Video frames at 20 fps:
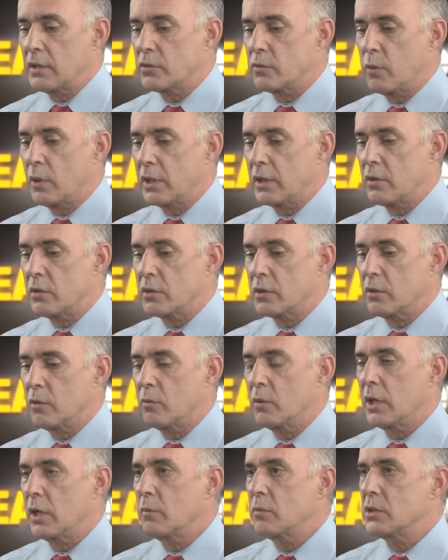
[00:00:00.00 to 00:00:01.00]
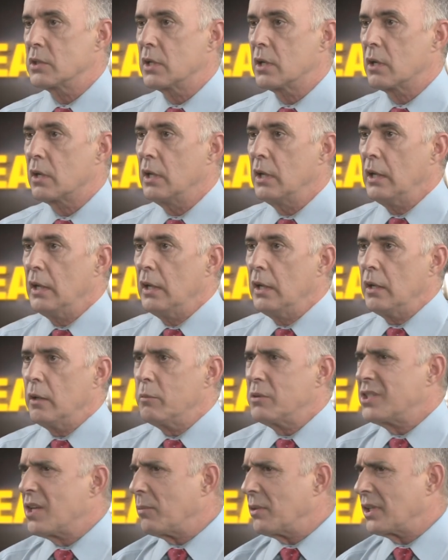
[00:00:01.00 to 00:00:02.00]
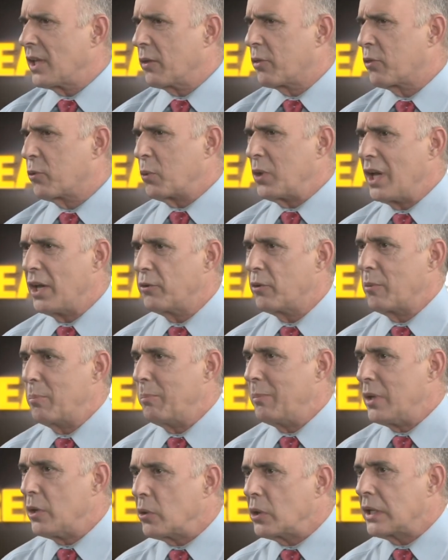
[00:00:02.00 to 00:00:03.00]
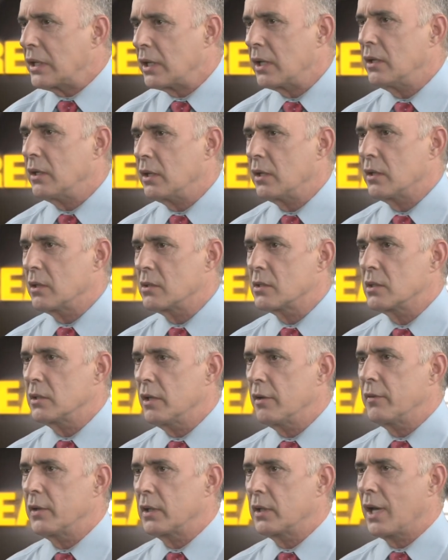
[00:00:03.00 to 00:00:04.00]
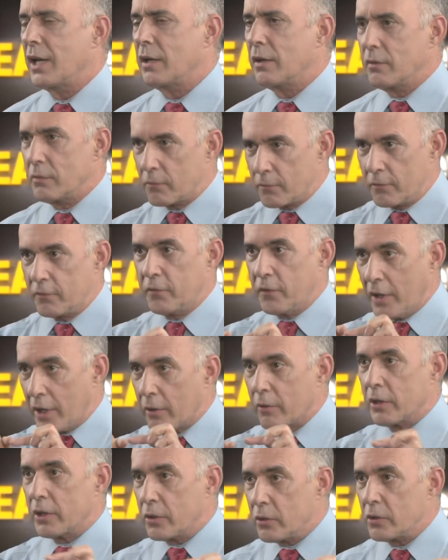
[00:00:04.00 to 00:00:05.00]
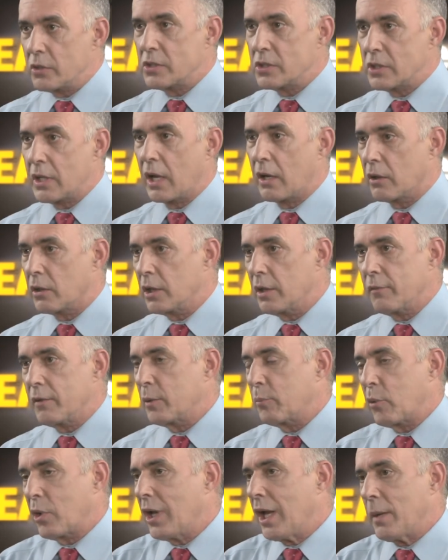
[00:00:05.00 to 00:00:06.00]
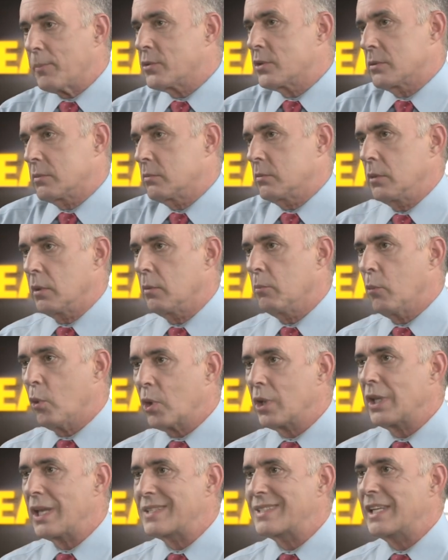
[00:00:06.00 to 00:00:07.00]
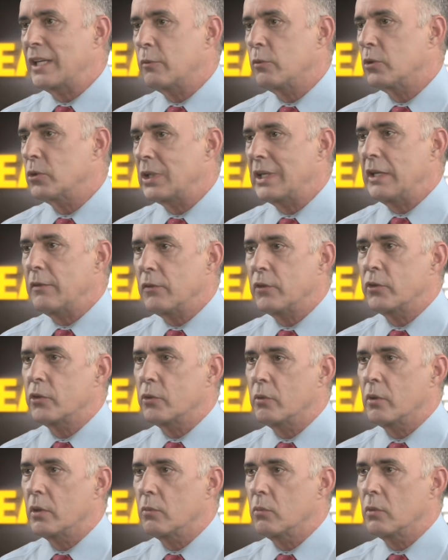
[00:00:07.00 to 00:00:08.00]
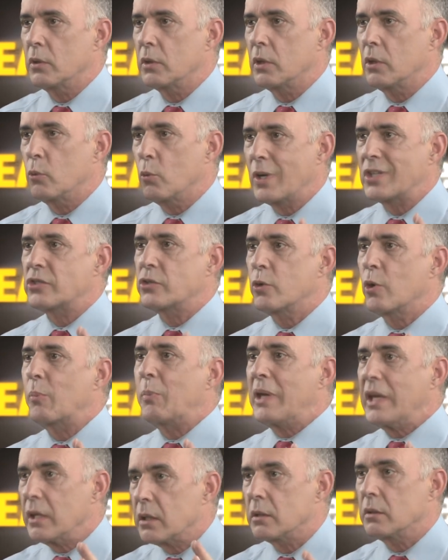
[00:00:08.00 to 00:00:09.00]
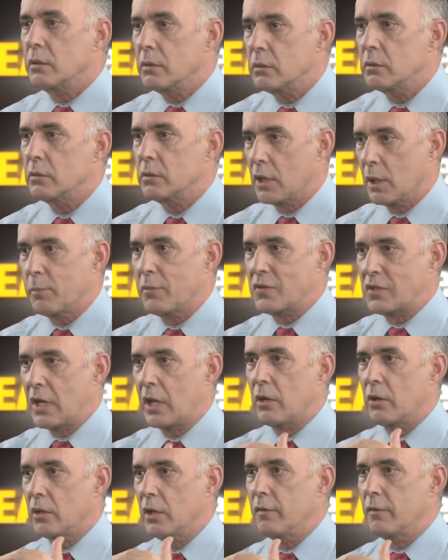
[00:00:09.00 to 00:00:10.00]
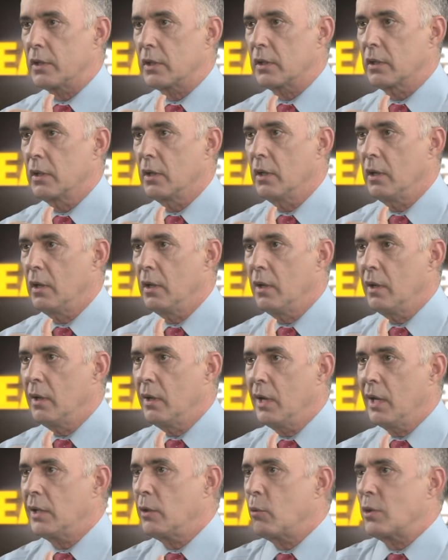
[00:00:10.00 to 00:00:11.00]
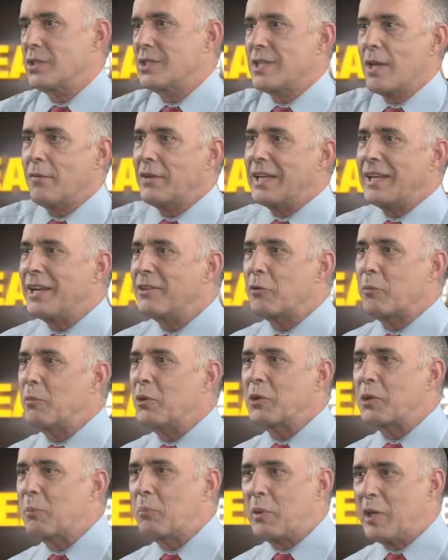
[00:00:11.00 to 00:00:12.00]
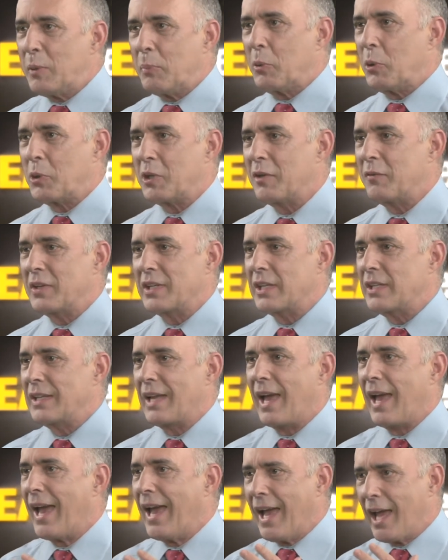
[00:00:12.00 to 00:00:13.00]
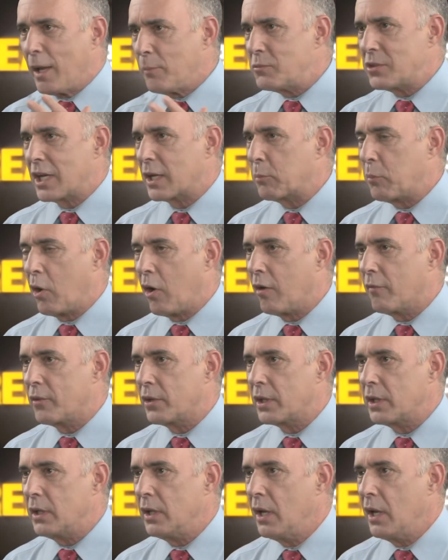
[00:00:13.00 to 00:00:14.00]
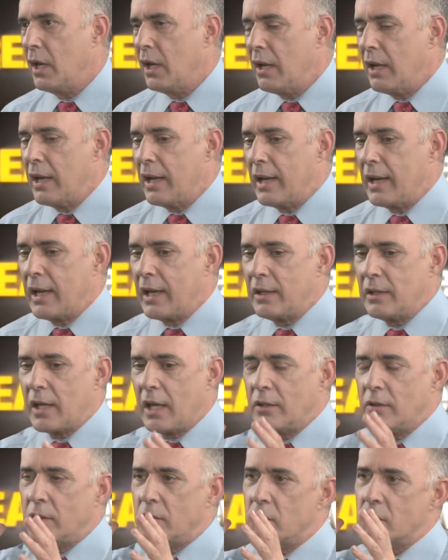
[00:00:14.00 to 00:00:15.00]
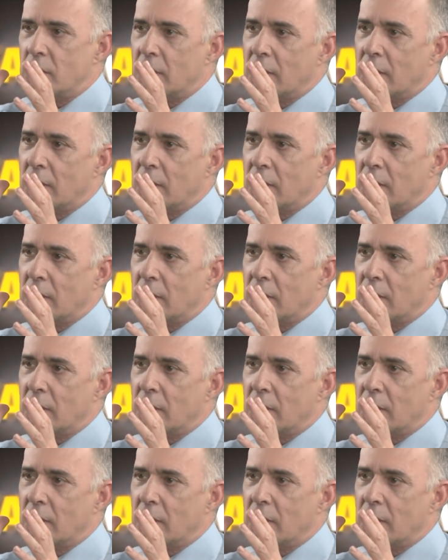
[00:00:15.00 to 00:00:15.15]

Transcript: 20 years ago when I was there, it was something like 300 million Indians living at a very good standard of living, perhaps you know more or less equal even to a you know West European type of standard of living. And then what, seven, 800 million people living in abject poverty. And, and, there's a